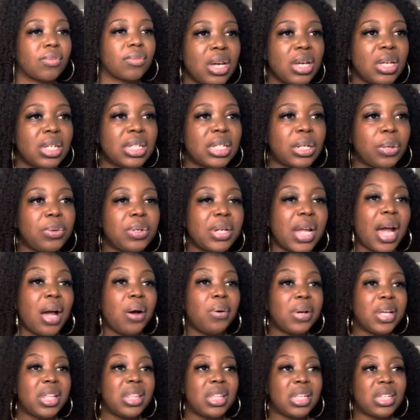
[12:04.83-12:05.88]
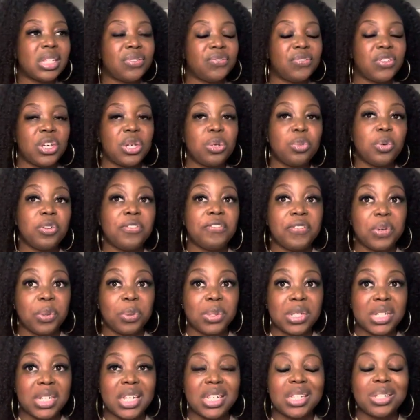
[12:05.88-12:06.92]
So now in this view, we've
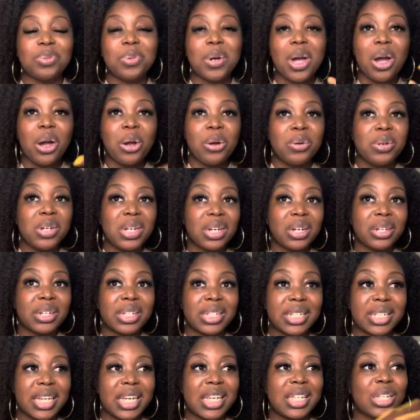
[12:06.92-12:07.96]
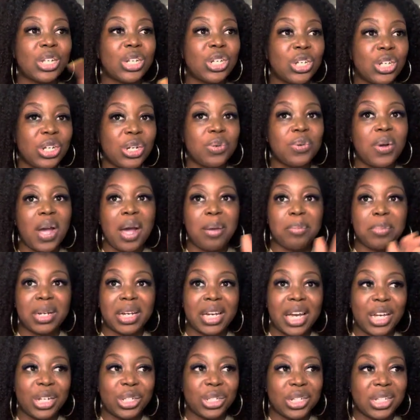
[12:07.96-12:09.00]
filtered it. So we're only going to see the new
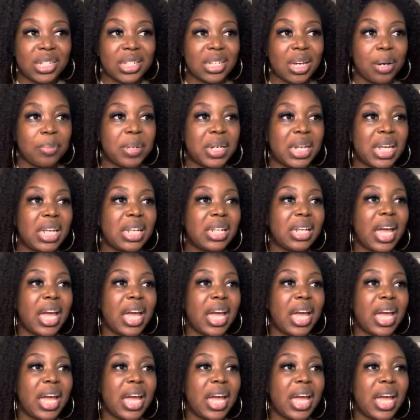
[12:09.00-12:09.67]
applications coming in.